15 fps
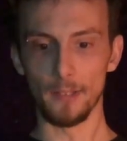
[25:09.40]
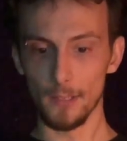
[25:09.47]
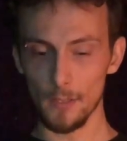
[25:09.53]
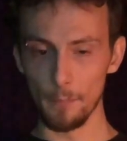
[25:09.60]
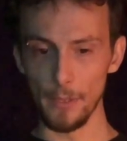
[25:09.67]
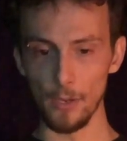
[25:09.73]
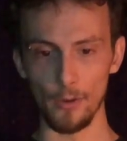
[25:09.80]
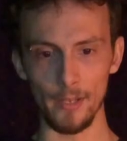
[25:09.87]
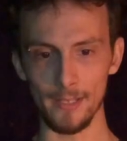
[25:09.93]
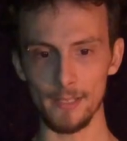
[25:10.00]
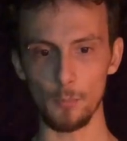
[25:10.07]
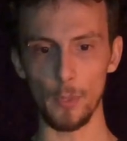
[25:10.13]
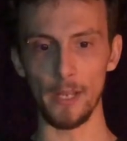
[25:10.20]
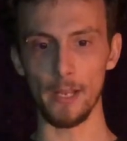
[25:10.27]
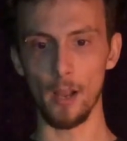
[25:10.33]
to be
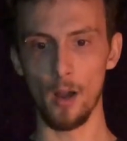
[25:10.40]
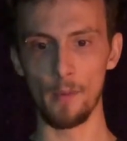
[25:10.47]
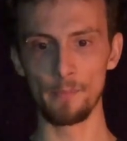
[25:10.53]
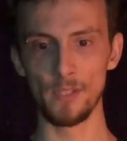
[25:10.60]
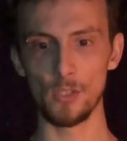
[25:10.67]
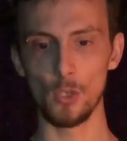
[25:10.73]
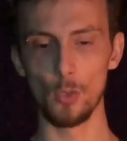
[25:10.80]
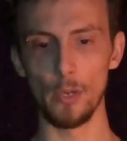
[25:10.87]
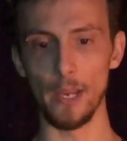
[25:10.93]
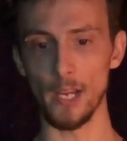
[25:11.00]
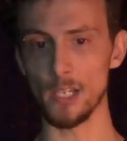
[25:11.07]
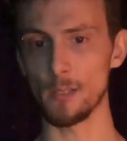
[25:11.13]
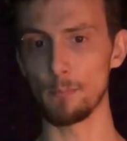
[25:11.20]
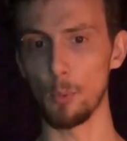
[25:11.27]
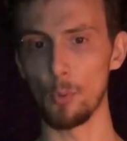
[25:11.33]
honest, when it comes to
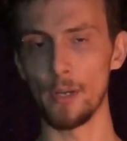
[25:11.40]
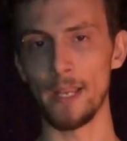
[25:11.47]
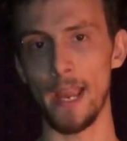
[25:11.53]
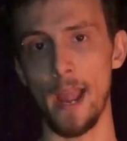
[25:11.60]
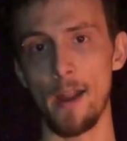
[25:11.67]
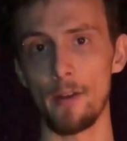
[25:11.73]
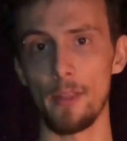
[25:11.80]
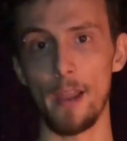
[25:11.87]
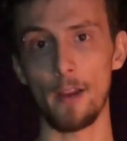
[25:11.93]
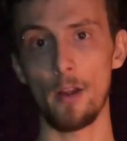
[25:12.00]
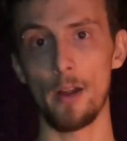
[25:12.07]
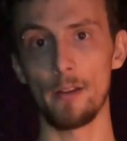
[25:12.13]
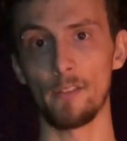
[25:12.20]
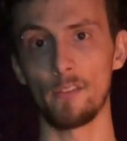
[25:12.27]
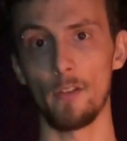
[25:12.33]
exporting out of that
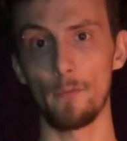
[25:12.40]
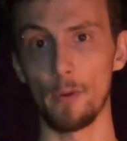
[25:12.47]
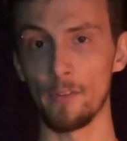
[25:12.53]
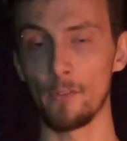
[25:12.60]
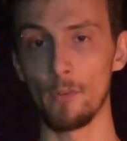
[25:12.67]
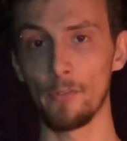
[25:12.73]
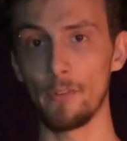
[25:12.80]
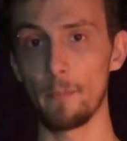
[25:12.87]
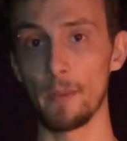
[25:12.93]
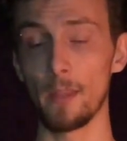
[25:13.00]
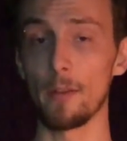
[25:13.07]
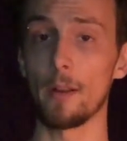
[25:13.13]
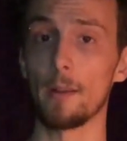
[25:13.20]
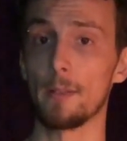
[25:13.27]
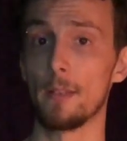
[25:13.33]
kind of software, it's not something
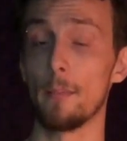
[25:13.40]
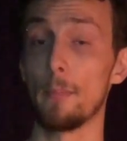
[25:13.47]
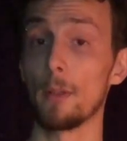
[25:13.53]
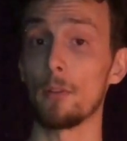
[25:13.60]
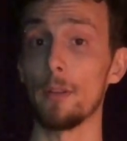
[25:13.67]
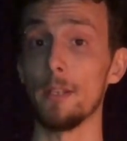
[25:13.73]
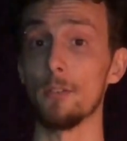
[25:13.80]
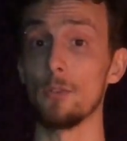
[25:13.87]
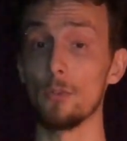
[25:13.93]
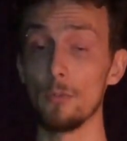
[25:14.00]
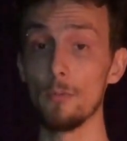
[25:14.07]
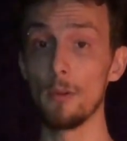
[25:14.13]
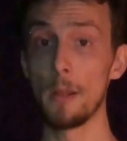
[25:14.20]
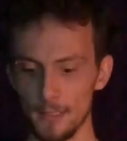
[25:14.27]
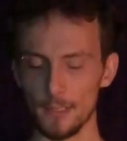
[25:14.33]
that I typically
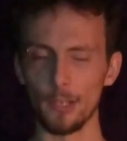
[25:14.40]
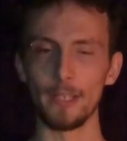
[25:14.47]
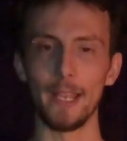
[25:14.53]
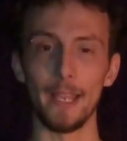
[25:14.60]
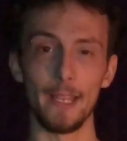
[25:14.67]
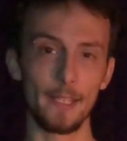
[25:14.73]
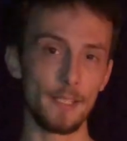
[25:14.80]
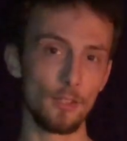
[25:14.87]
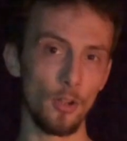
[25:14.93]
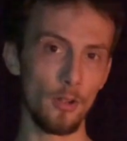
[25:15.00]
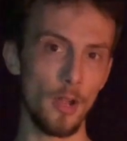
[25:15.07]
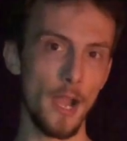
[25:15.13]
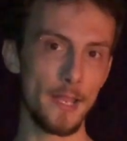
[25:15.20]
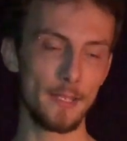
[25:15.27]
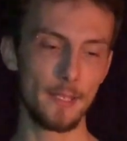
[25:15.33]
do. So yeah, it's
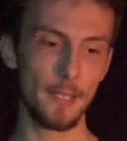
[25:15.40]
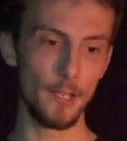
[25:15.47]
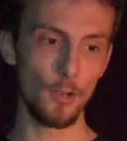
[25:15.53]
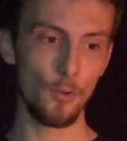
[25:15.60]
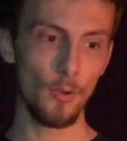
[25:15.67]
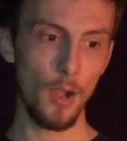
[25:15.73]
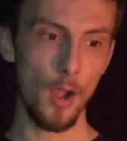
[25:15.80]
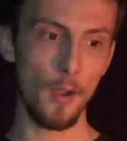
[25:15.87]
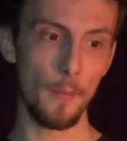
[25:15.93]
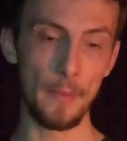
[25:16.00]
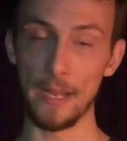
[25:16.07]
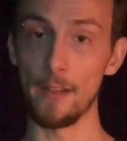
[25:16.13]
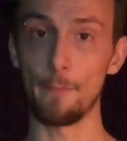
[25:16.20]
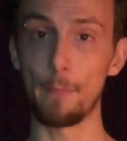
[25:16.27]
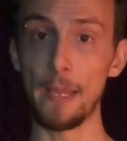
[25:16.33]
not ideal.
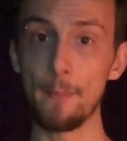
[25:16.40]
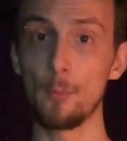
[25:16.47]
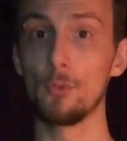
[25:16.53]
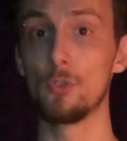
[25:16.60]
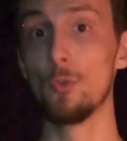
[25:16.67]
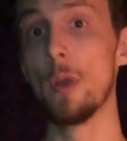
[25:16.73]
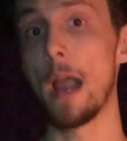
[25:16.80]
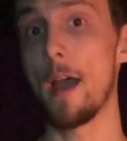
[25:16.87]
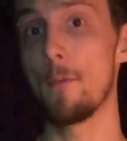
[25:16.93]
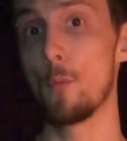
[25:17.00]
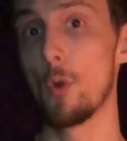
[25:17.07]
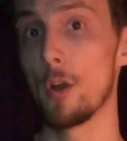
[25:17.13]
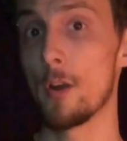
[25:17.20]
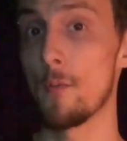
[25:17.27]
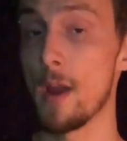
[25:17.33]
And if people do have
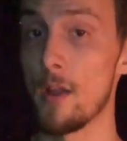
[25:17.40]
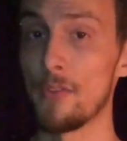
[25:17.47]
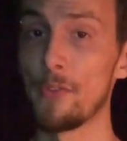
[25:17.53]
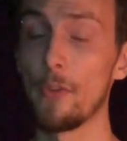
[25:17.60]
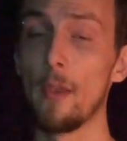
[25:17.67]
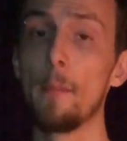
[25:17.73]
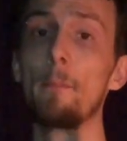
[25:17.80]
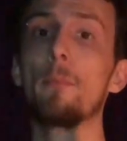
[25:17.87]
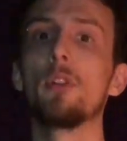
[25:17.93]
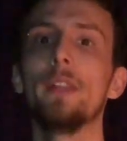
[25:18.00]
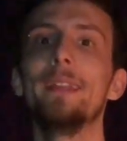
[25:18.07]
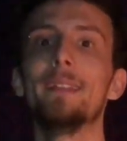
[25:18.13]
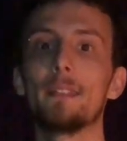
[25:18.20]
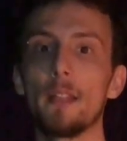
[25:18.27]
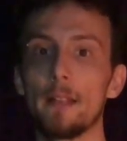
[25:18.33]
workarounds,
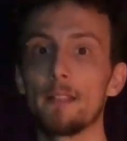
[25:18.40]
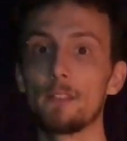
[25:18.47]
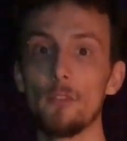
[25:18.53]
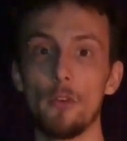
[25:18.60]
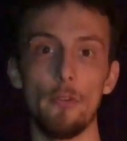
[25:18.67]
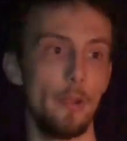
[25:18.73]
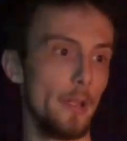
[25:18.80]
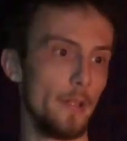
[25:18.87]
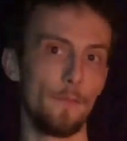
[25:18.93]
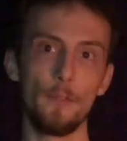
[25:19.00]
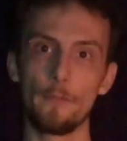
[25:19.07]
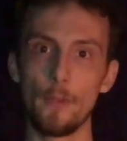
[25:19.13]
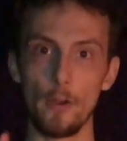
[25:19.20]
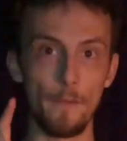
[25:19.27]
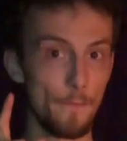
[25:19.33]
please let us know. If
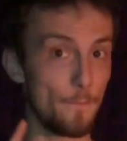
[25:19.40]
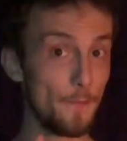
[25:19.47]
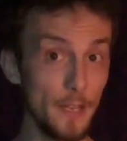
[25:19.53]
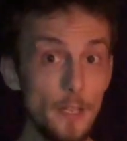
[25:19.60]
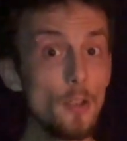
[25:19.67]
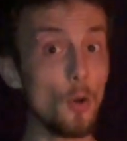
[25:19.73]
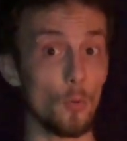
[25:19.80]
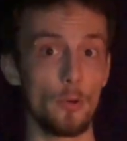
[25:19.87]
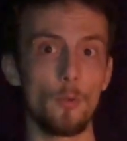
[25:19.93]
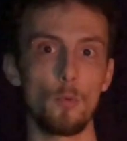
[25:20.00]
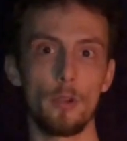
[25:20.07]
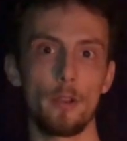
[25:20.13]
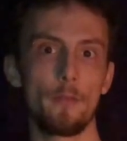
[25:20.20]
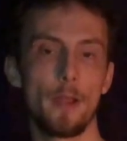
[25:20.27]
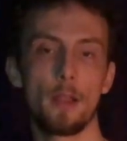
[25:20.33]
you've got a video on a
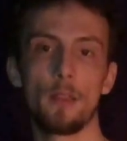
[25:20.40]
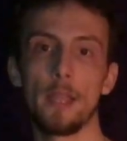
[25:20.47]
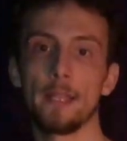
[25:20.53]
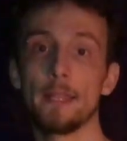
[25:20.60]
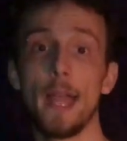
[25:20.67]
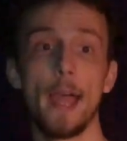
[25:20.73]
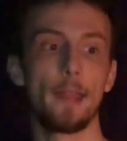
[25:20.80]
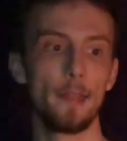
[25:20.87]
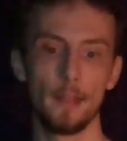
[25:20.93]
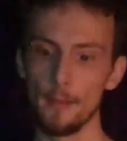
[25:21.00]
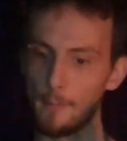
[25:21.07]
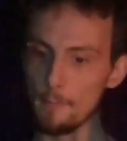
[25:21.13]
workaround like that,